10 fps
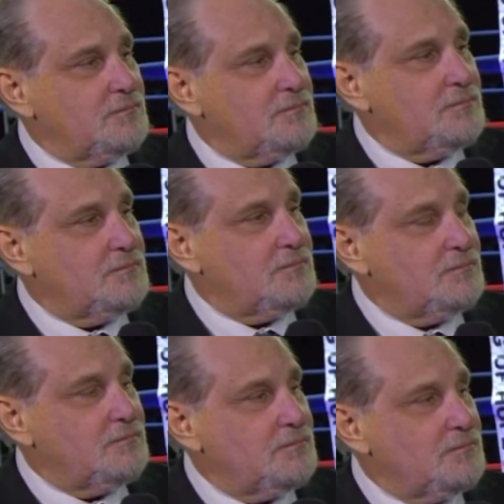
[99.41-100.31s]

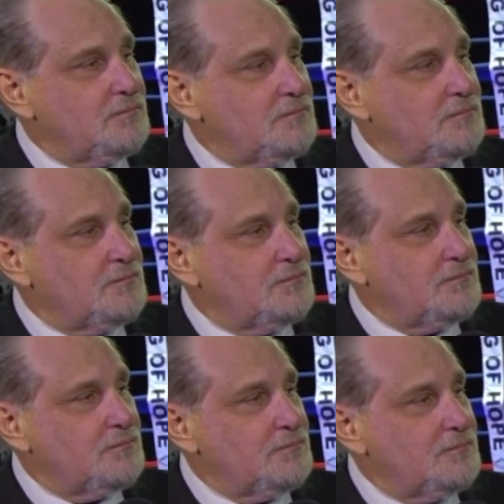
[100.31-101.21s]

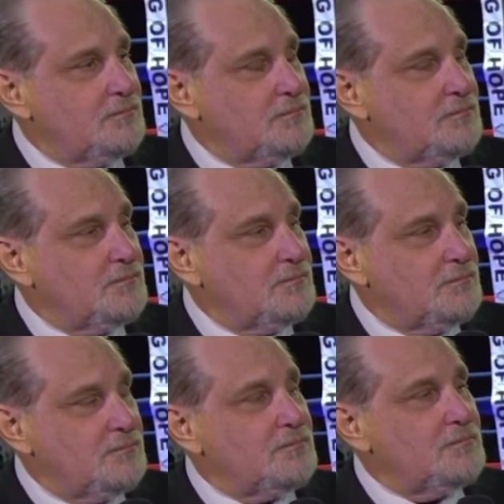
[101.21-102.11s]

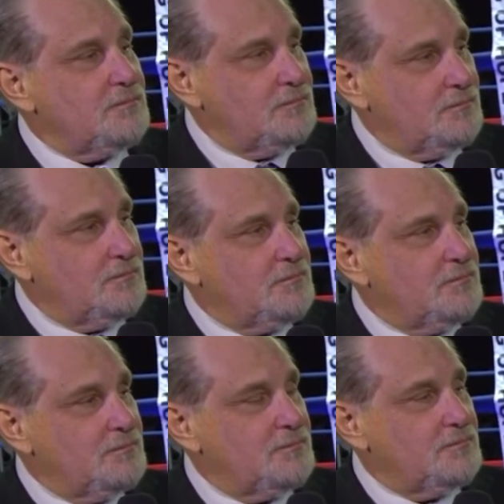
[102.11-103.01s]

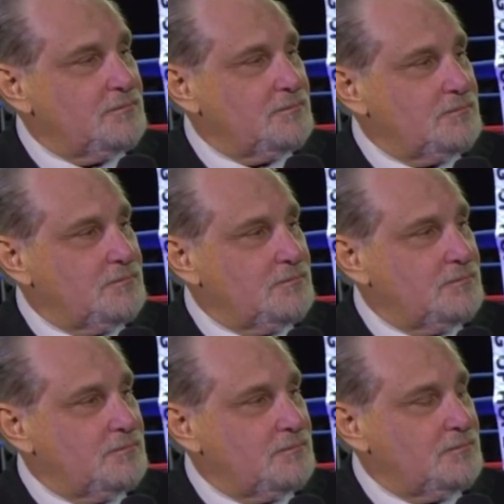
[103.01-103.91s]

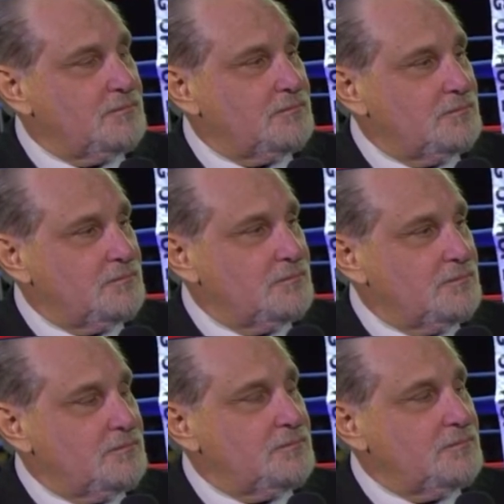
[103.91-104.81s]

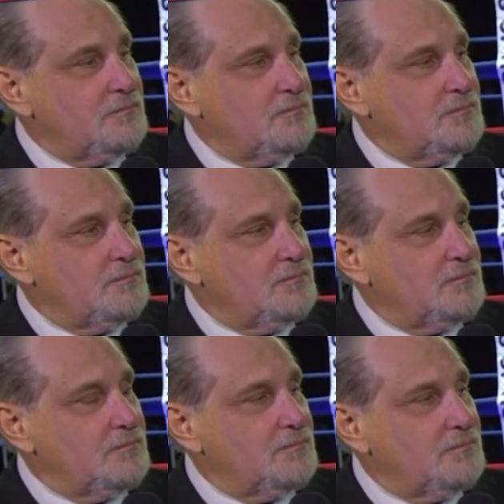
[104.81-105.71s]

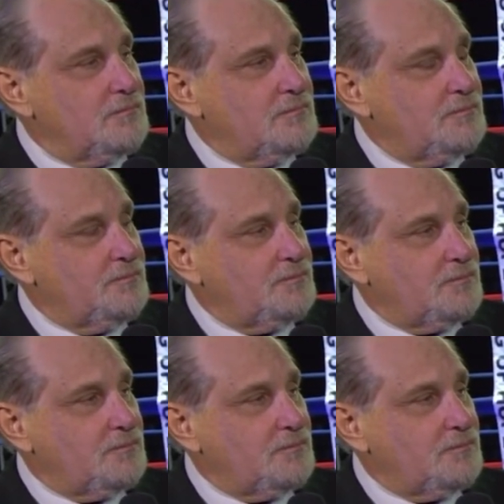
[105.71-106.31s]
The person shown says nothing.